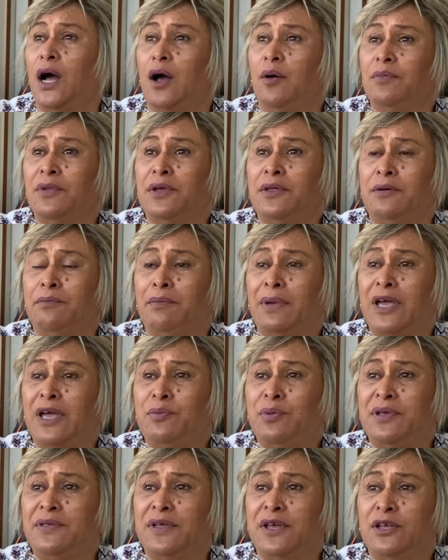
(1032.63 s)
It may
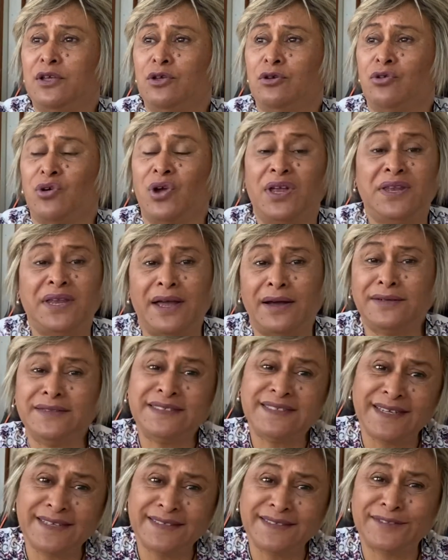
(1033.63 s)
be that you're
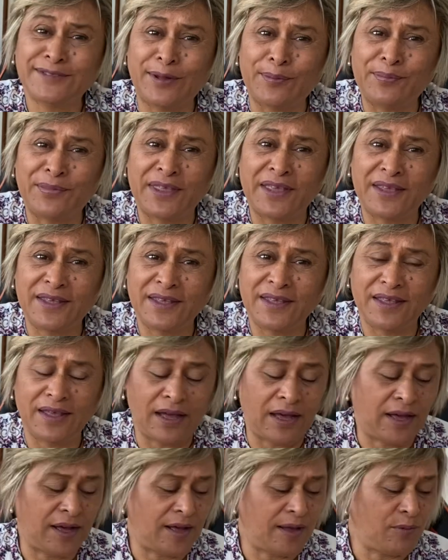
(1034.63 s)
announcing something,
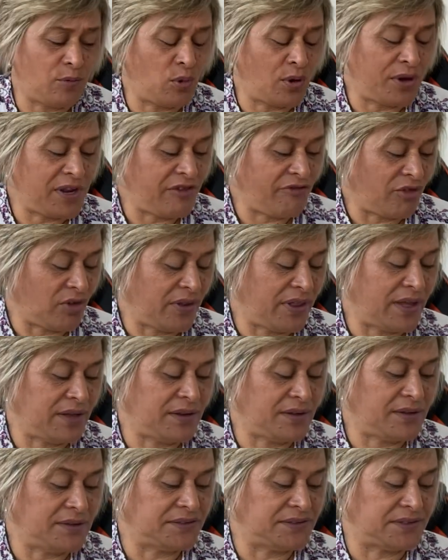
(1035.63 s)
whatever that
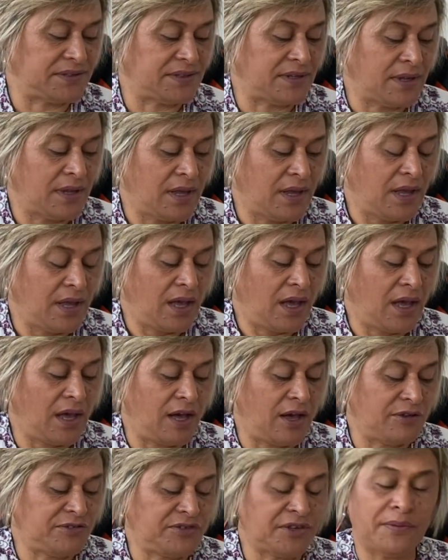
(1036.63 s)
is.
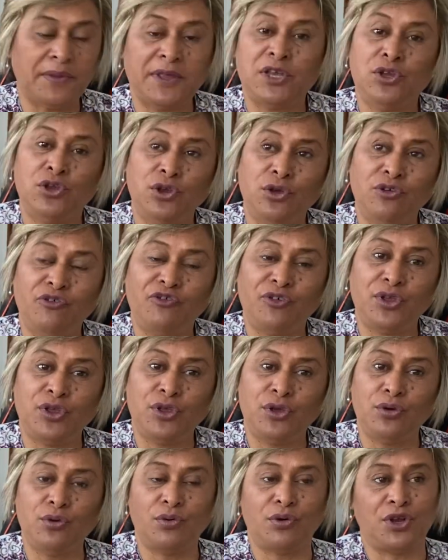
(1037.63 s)
Something new for
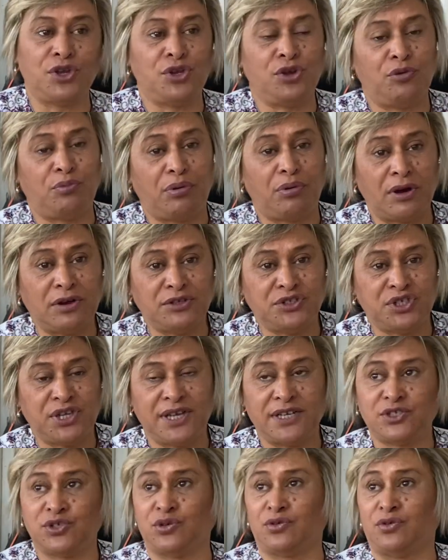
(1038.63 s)
you, a new
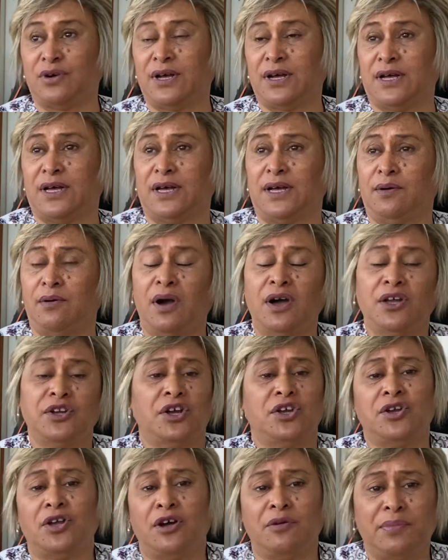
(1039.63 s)
project, or I
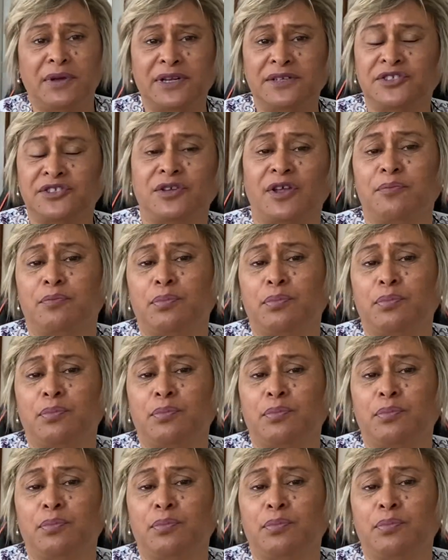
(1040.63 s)
don't know, but it's like